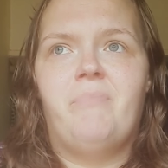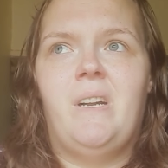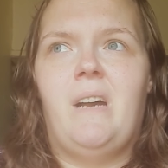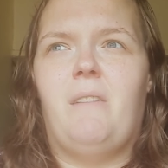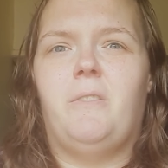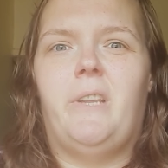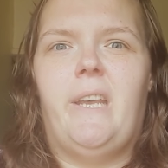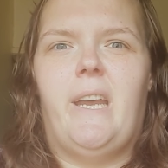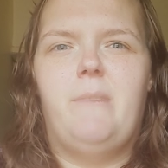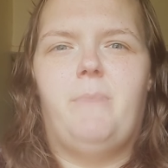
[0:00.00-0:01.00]
I don't think
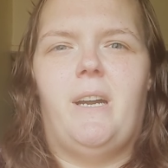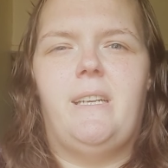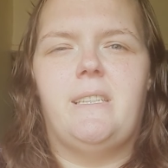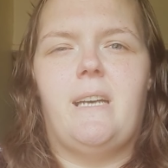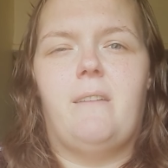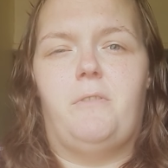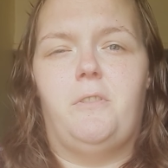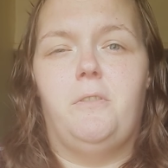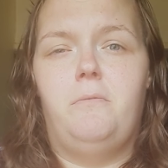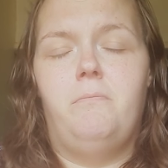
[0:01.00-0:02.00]
anybody is that
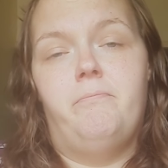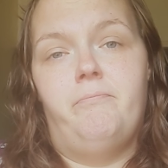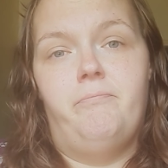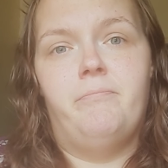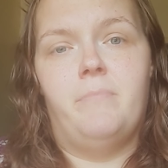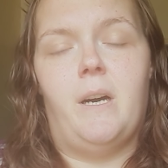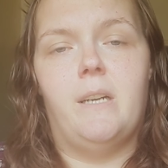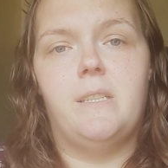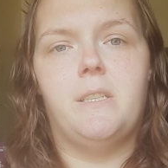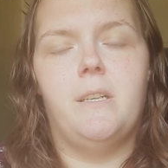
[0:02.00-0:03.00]
rude,
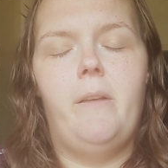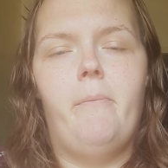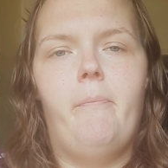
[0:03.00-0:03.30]
honestly.